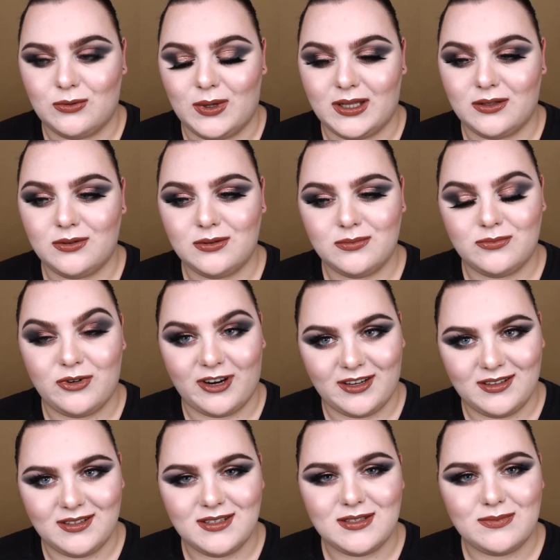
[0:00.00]
well,
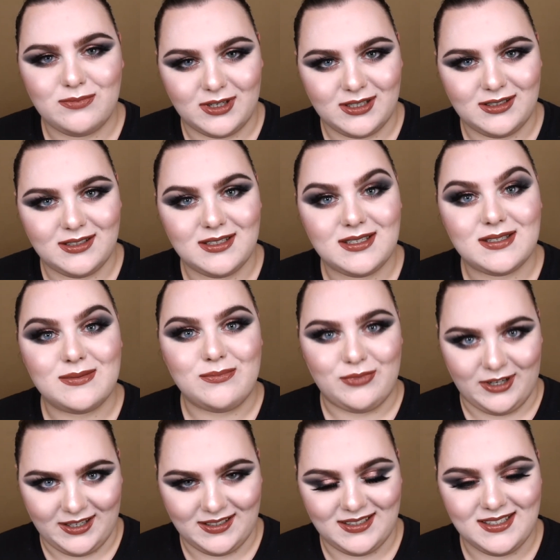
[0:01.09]
practice, practice,
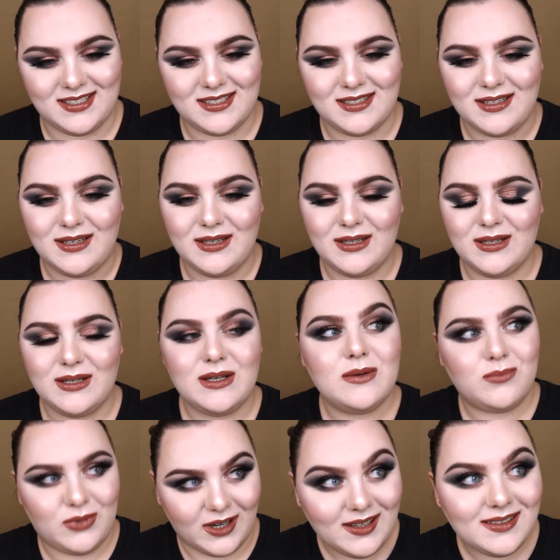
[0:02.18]
practice,
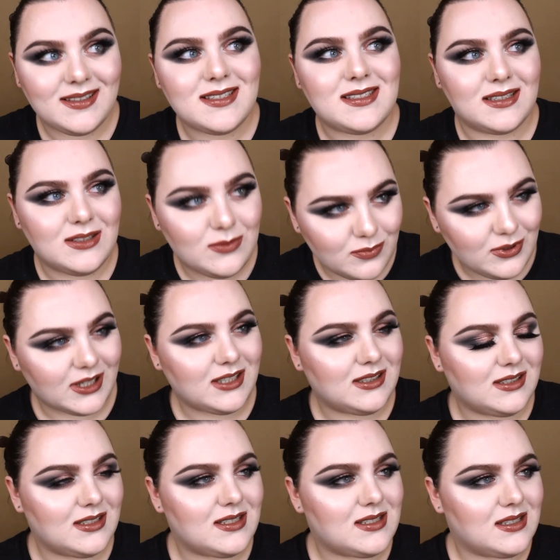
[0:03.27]
practice and
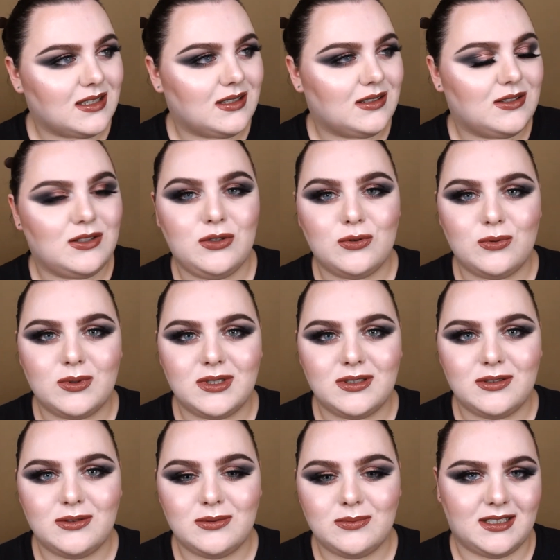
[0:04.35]
practice, and you
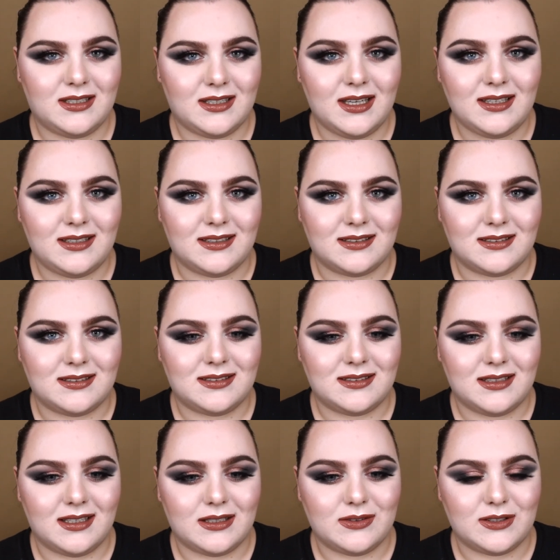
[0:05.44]
will get it
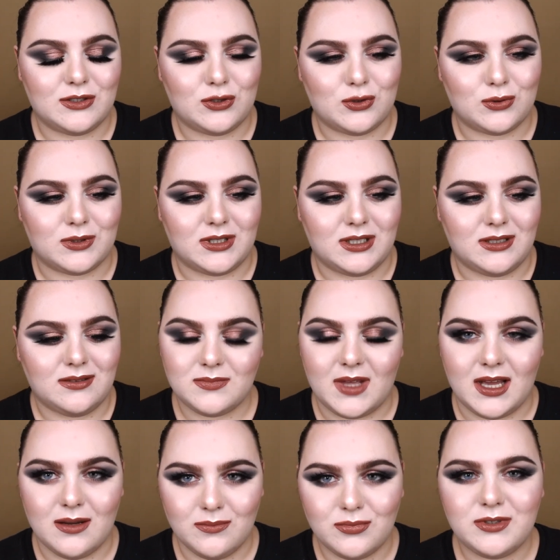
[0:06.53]
eventually.
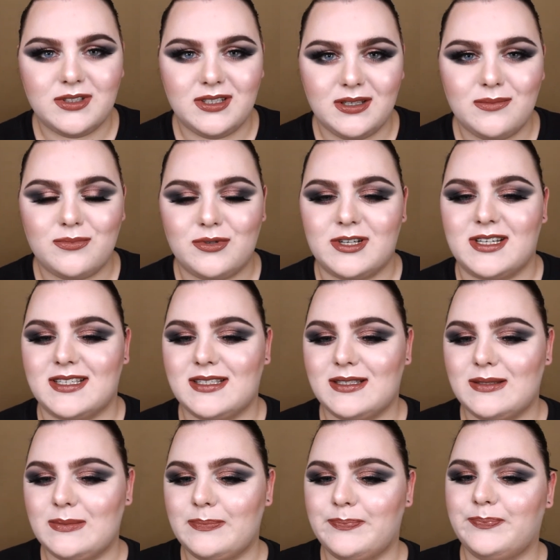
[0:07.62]
I'm pretty
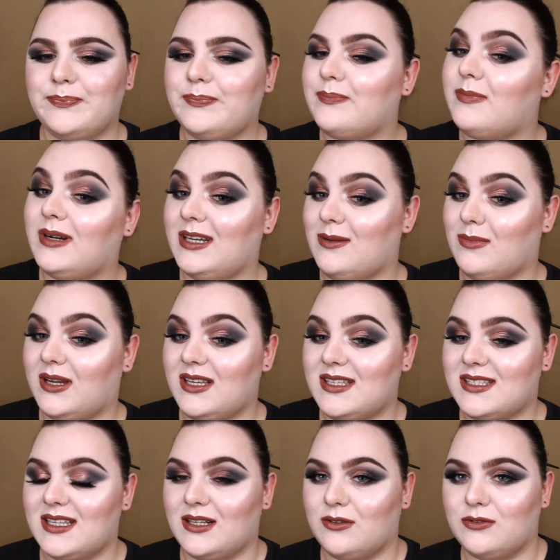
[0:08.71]
impressed by
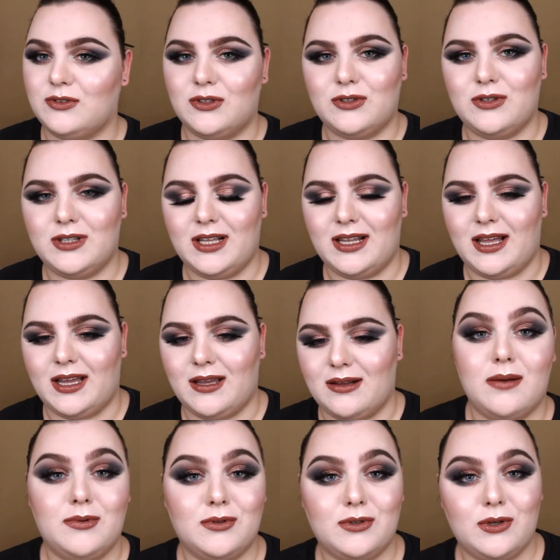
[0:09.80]
myself, not gonna lie.
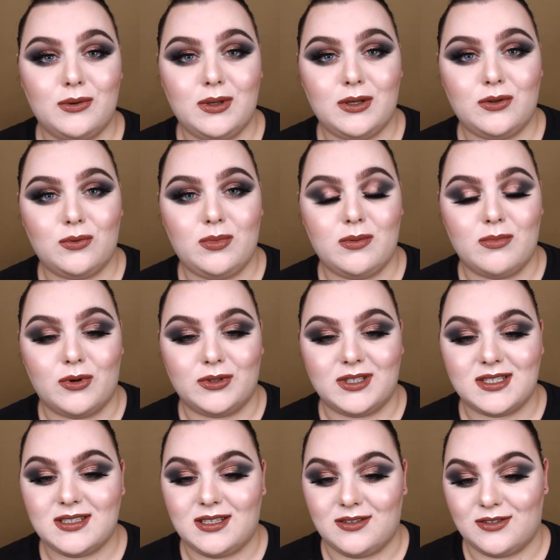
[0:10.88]
I'm not going to be
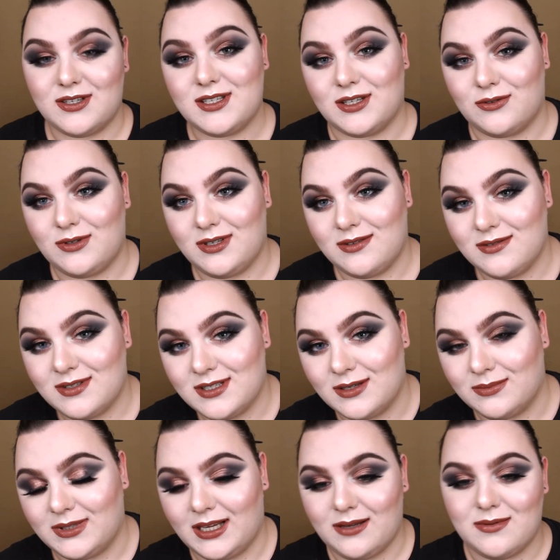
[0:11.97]
modest here, sorry.
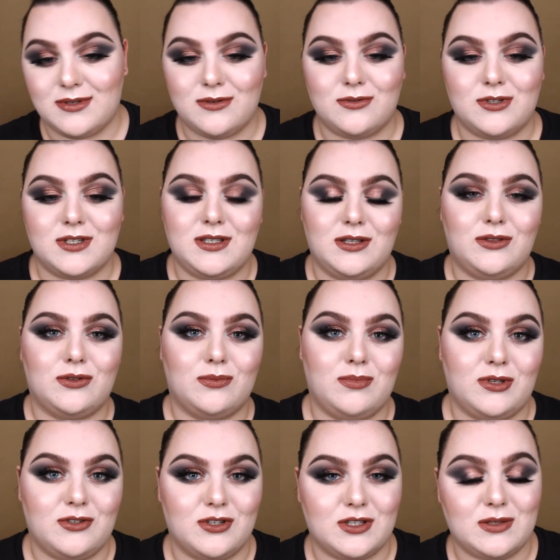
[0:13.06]
Sometimes you just need to
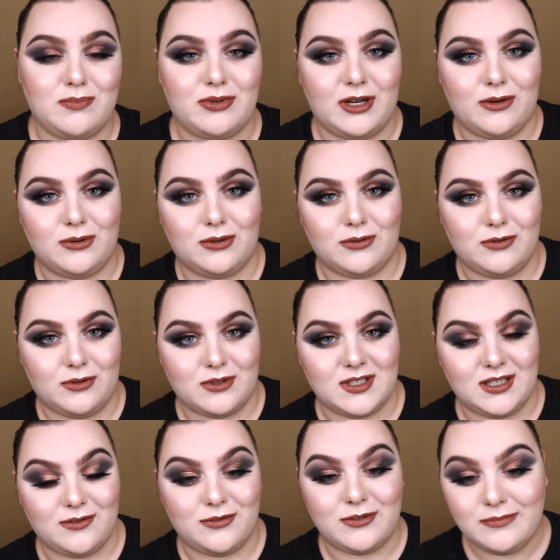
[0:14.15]
be just proud of
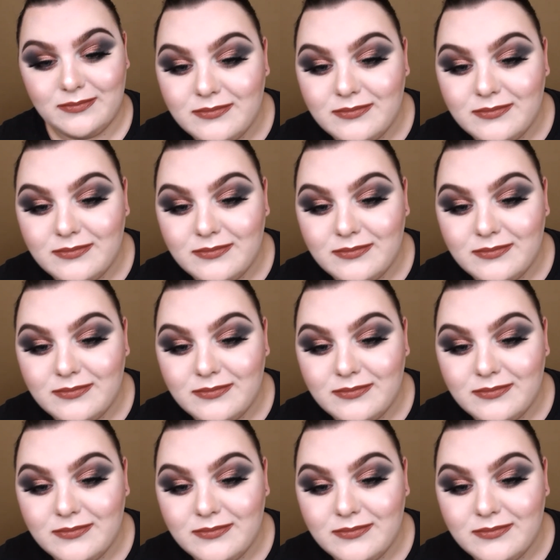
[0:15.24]
yourself.